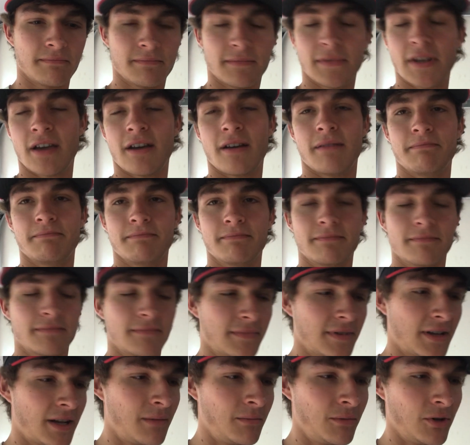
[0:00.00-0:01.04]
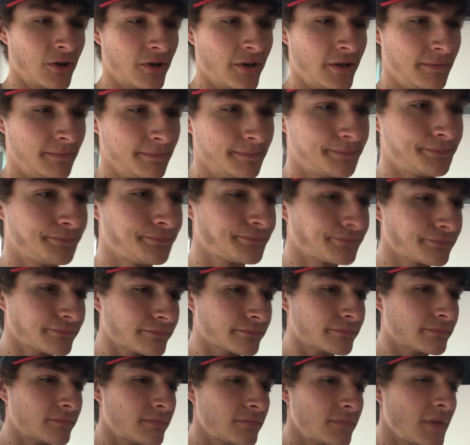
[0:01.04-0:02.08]
Yeah, I'm learning.
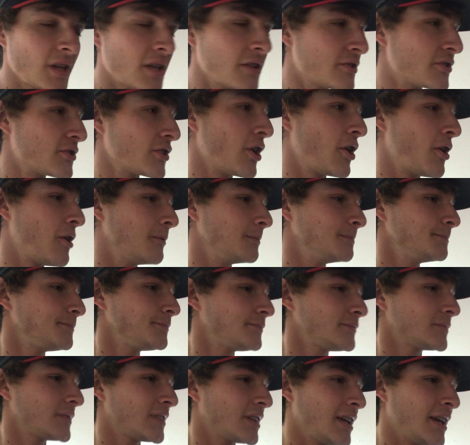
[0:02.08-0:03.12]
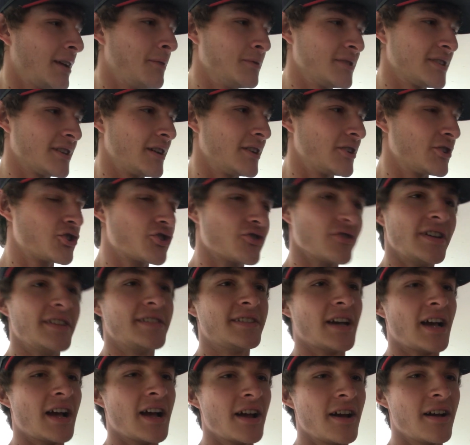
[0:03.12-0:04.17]
So, it was on a street
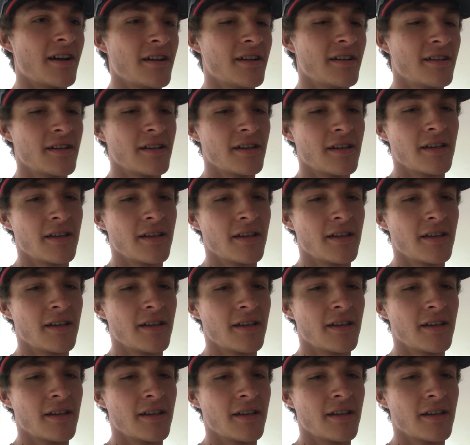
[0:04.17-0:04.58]
tire.